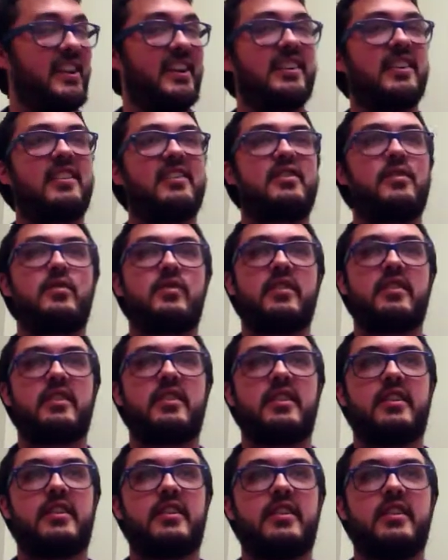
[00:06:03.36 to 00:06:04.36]
I got to work
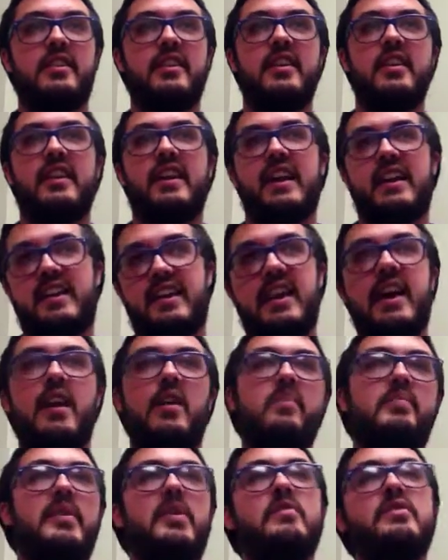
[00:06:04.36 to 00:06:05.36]
on. And
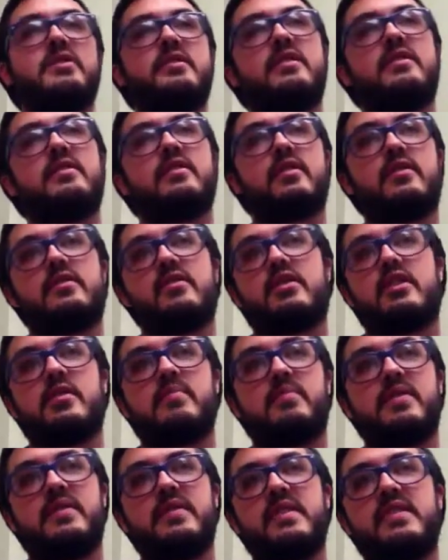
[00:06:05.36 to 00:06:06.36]
now,
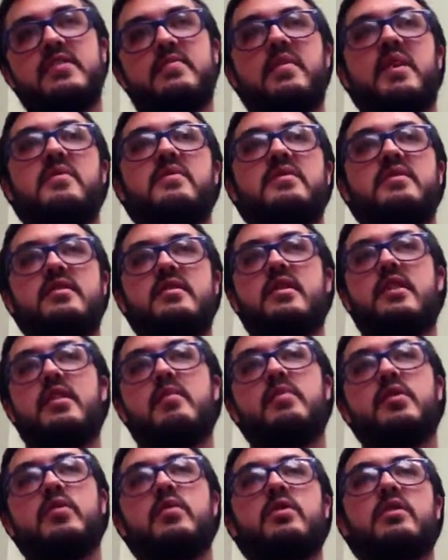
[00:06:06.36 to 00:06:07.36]
post-internship, in these months that
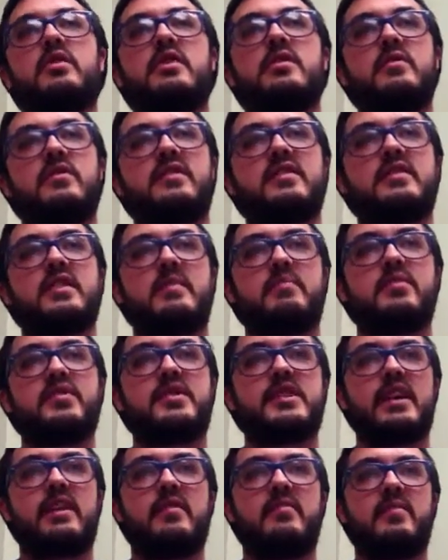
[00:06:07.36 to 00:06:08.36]
I've been working with the Semper
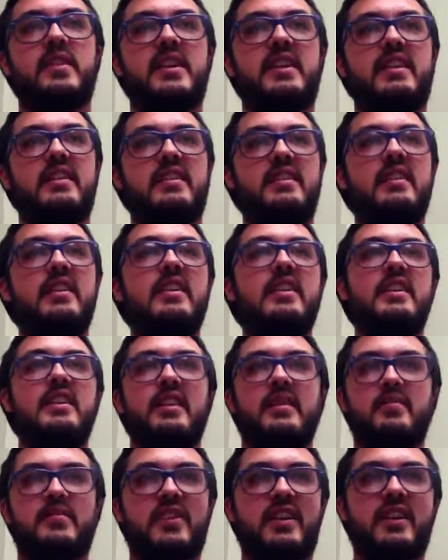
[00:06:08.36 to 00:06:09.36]
Sound Band,
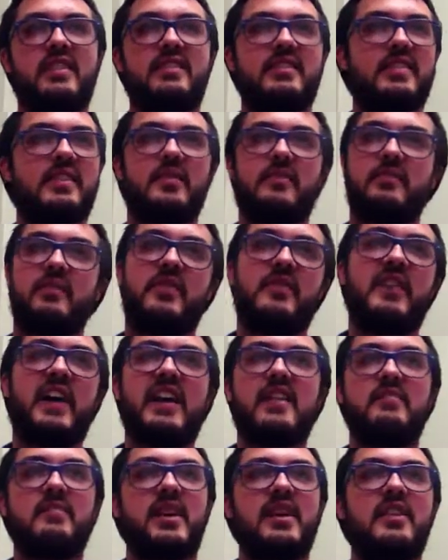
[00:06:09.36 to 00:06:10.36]
I'm trying to
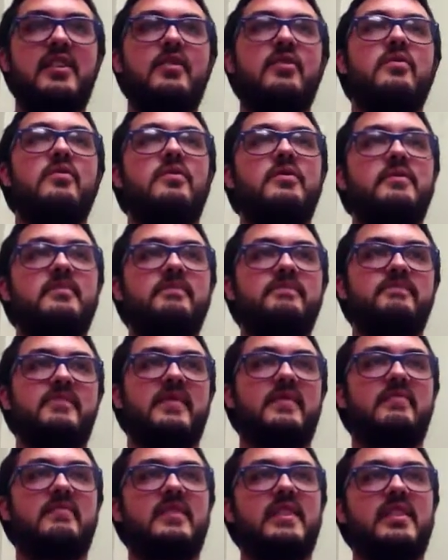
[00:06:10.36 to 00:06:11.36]
find my own,
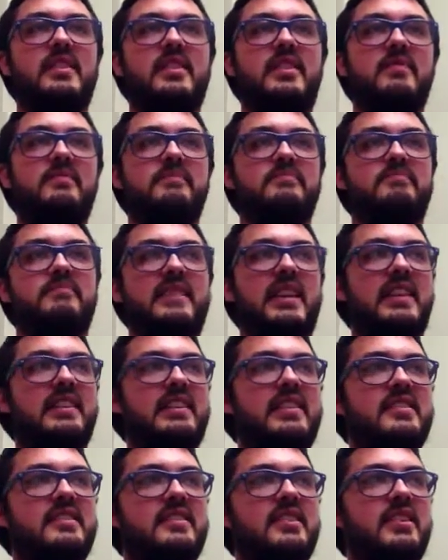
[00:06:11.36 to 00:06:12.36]
you know, I
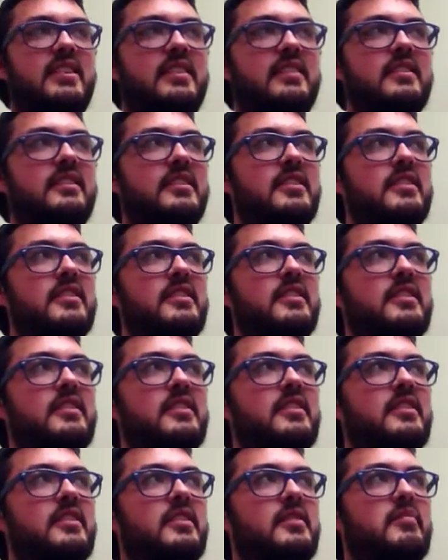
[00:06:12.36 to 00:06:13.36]
guess,
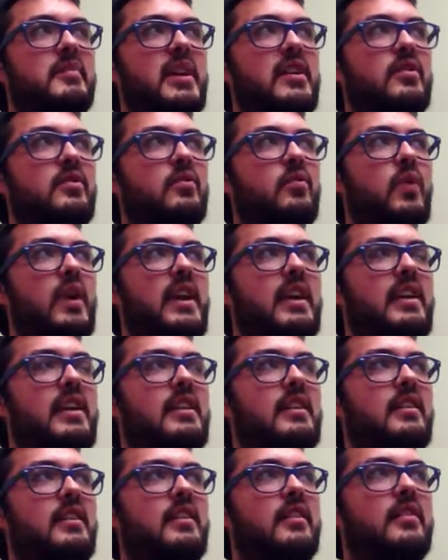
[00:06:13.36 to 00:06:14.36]
my own
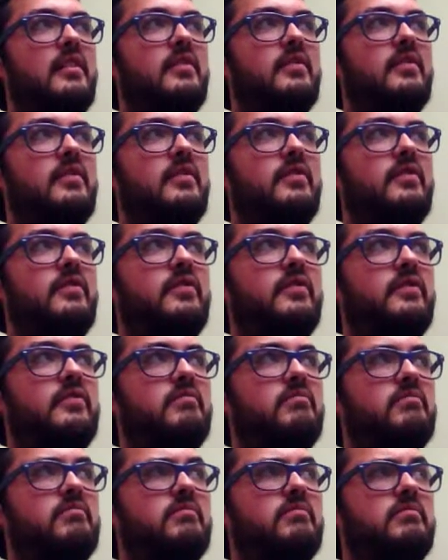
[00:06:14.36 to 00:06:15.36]
way of,
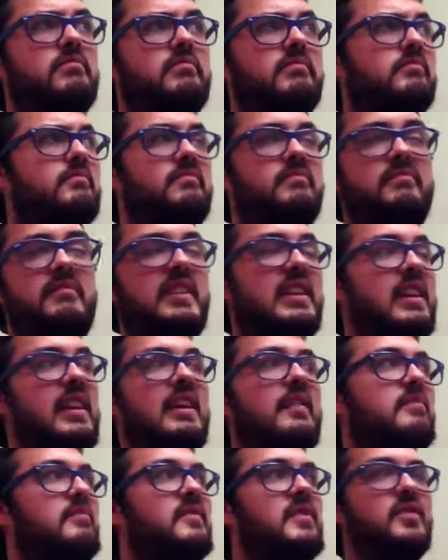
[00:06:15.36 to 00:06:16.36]

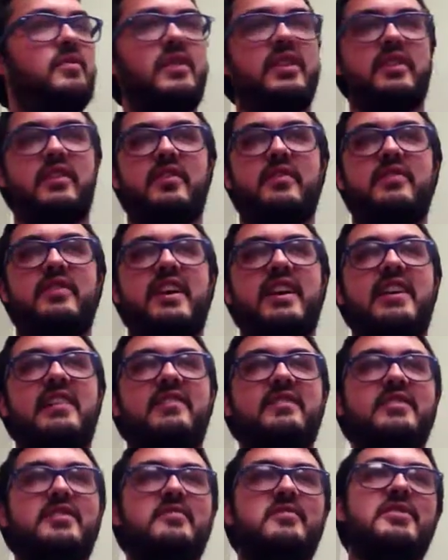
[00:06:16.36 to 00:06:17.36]
doing all of that
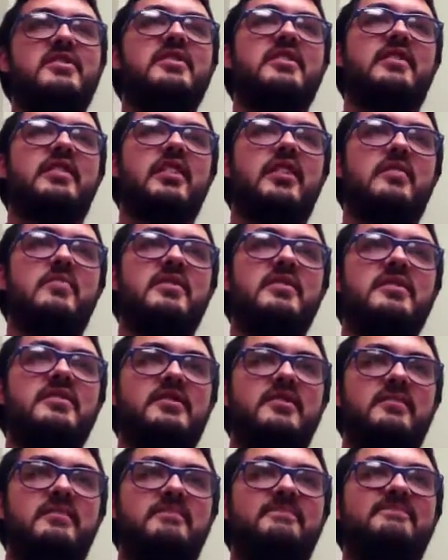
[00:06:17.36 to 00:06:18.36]
as a music
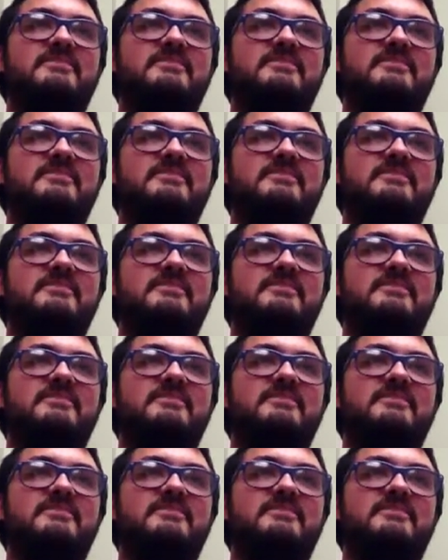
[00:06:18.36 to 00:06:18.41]
therapist.